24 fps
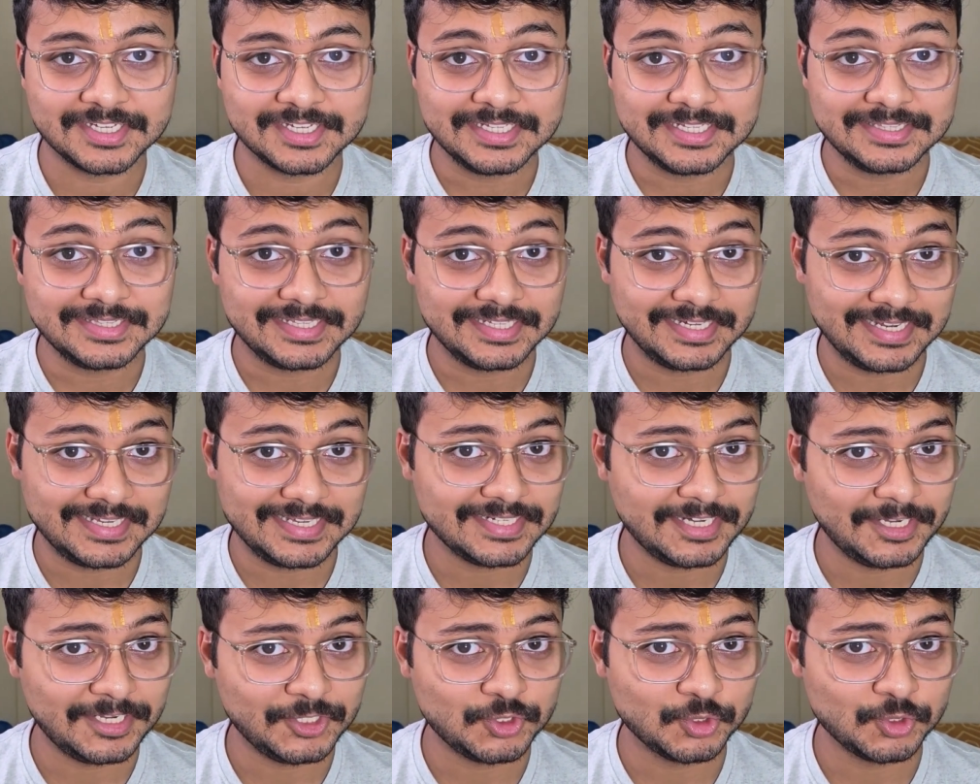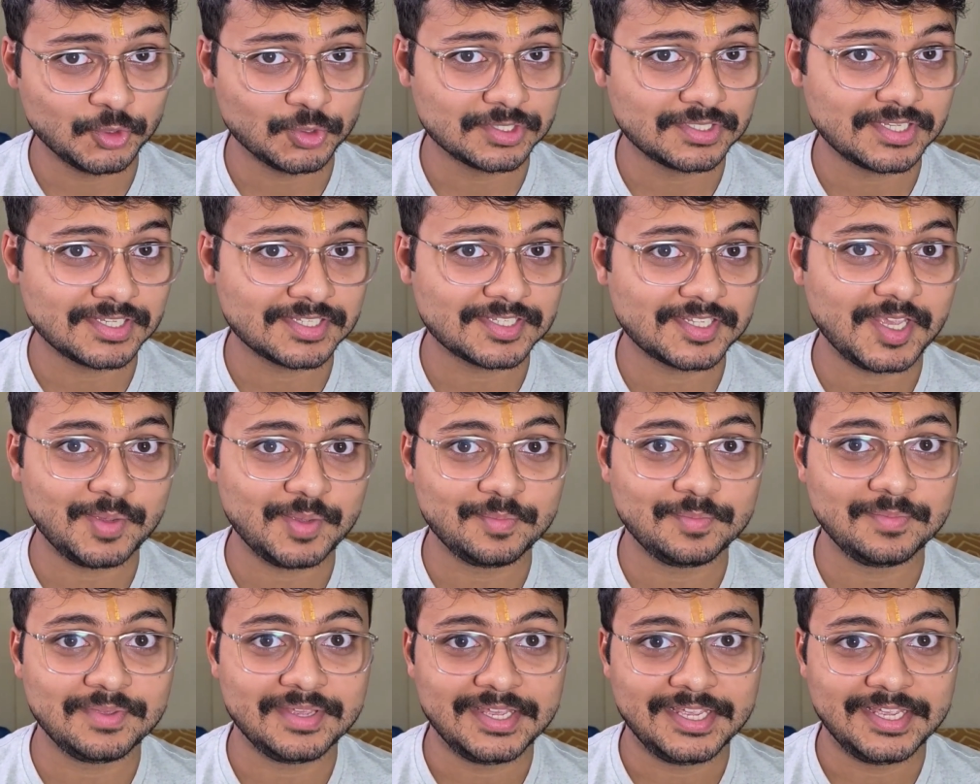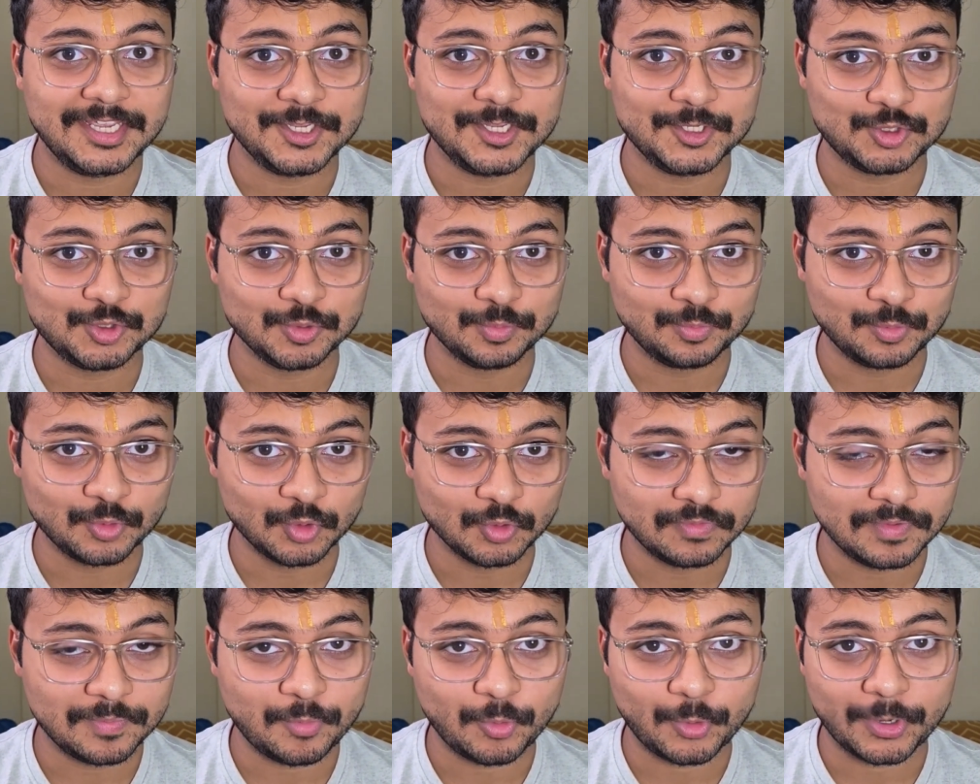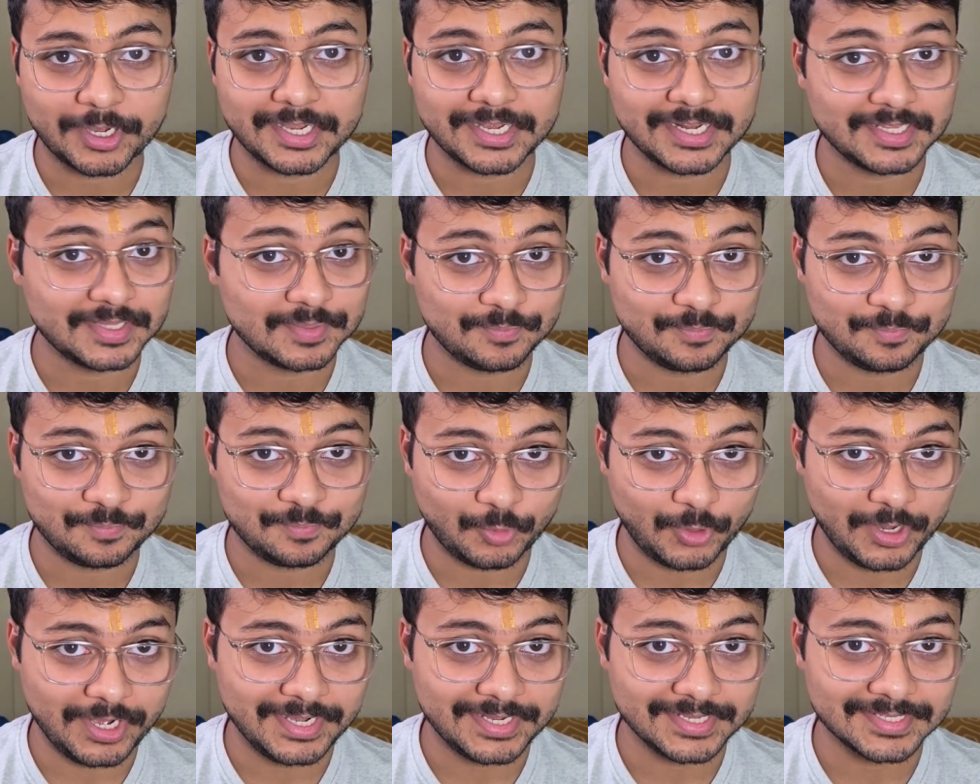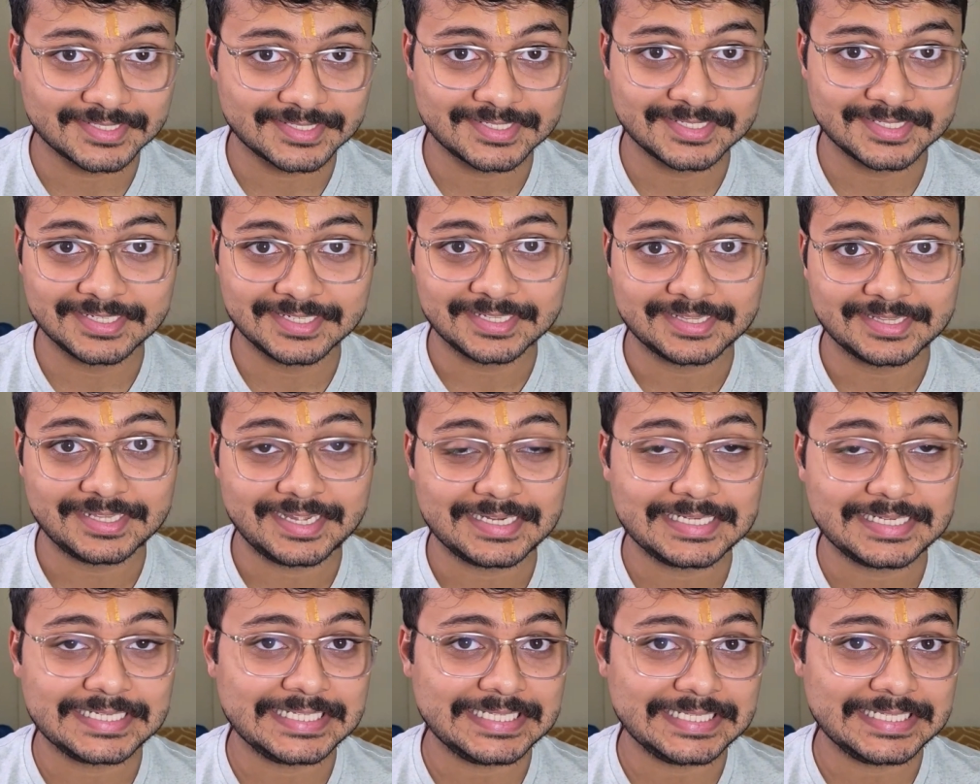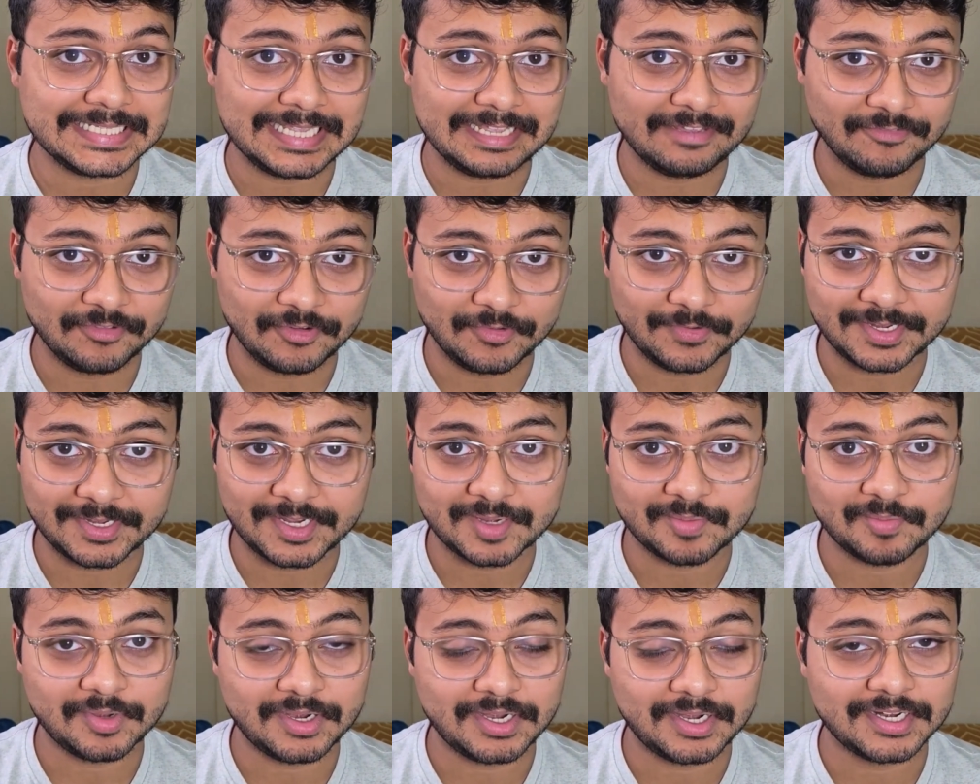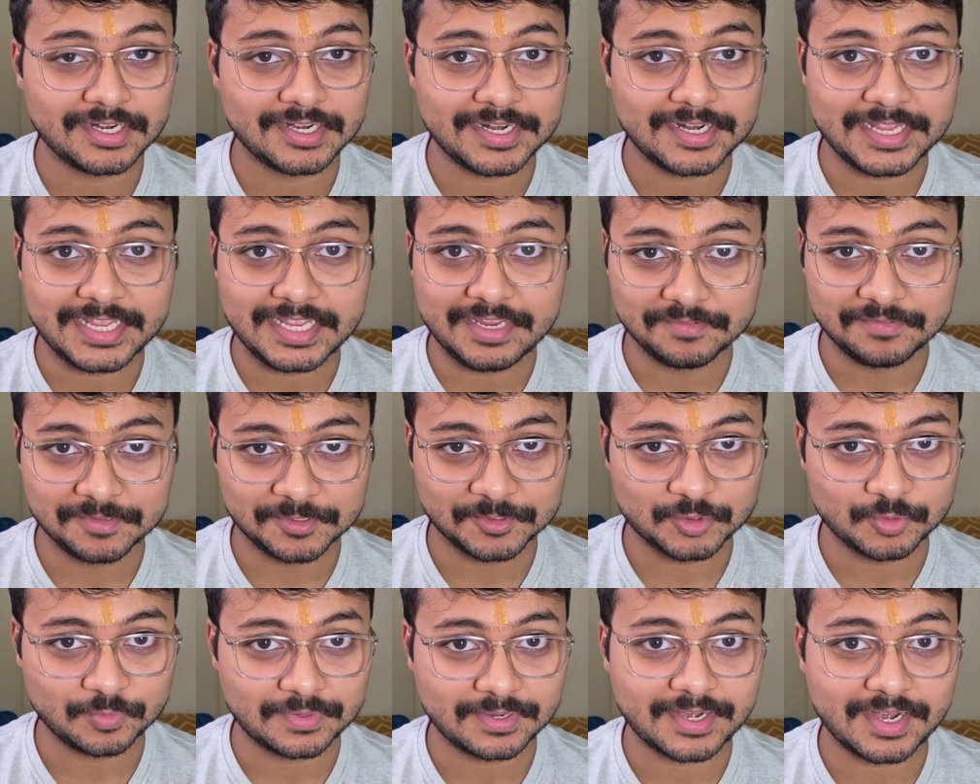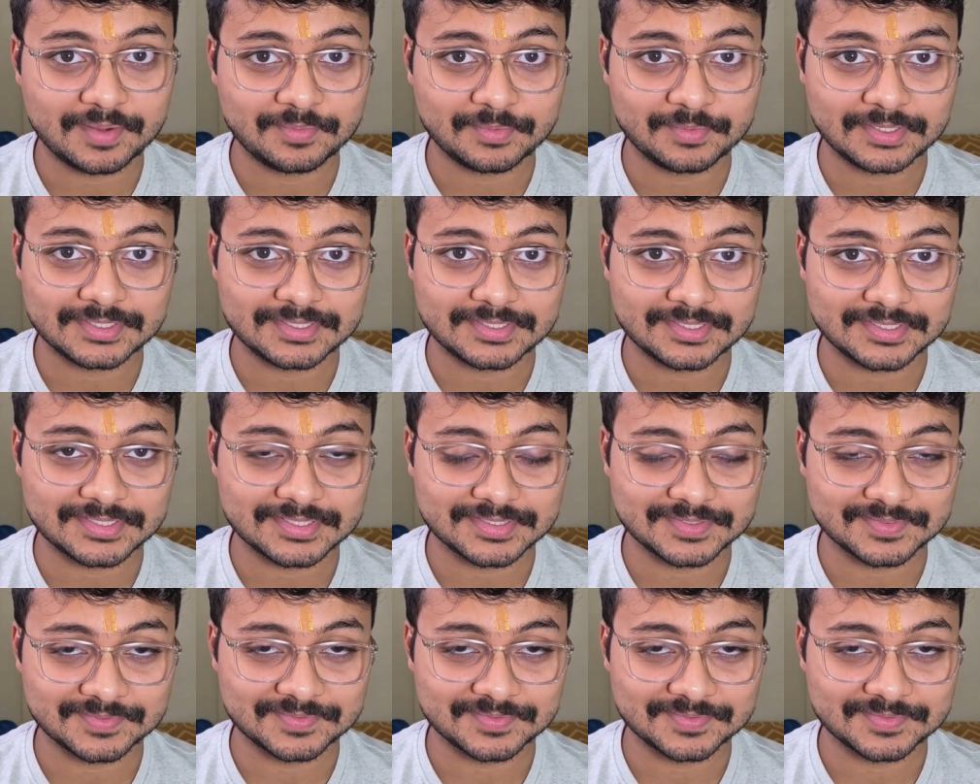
The reason I chose this game is to prove a point, and the point is that everyone can blunder, even the Super Grandmasters.